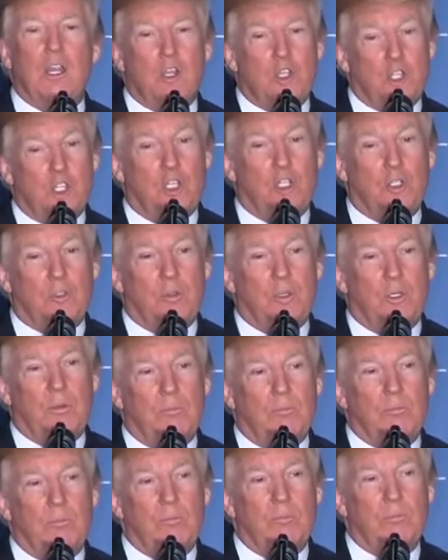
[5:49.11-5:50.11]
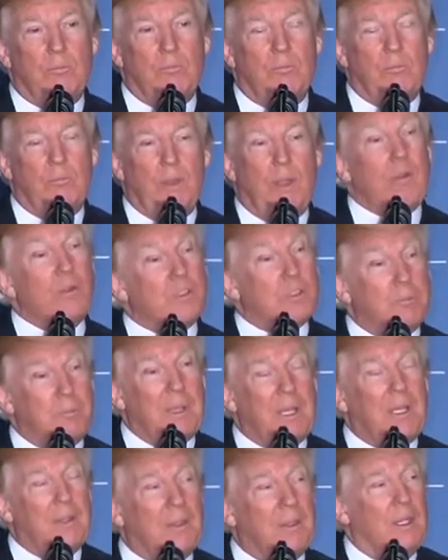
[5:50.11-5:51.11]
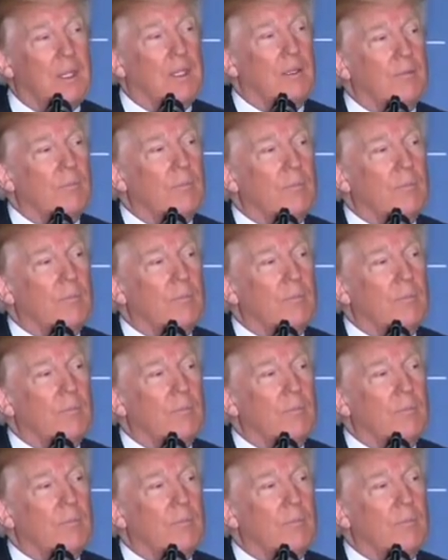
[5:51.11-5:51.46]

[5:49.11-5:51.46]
our children. That was a big thing.